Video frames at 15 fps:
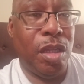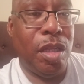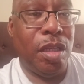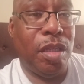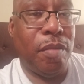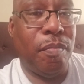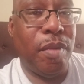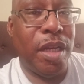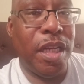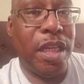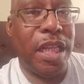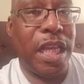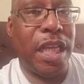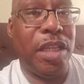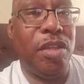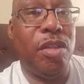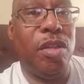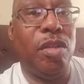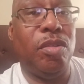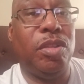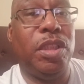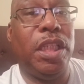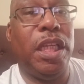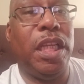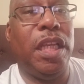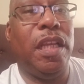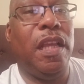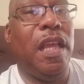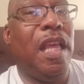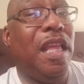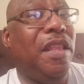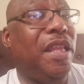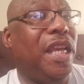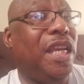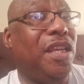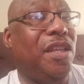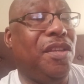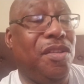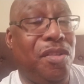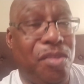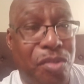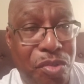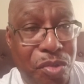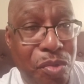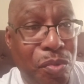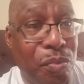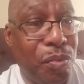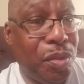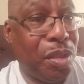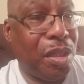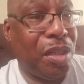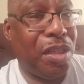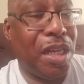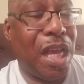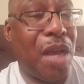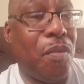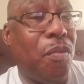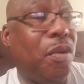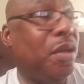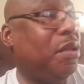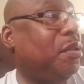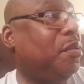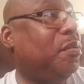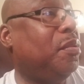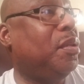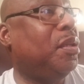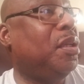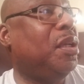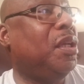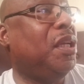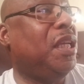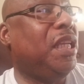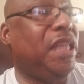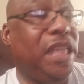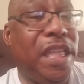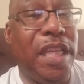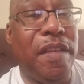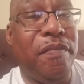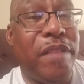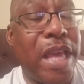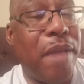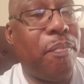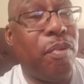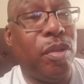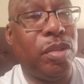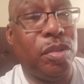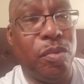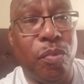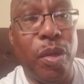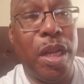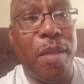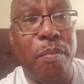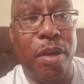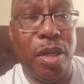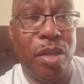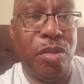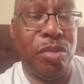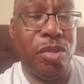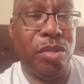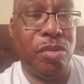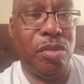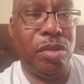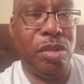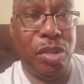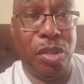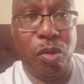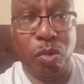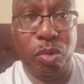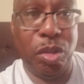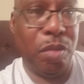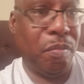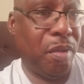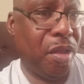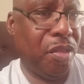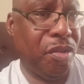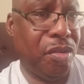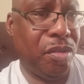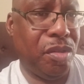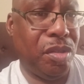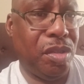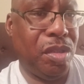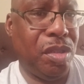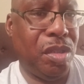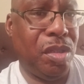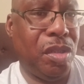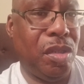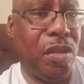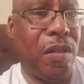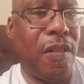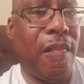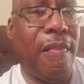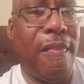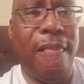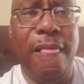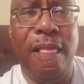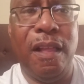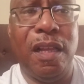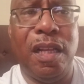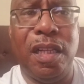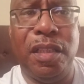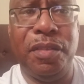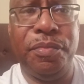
The money that, you know, saying that you are not wanting to give that person, where their money go to? Did it go to the mother? Huh?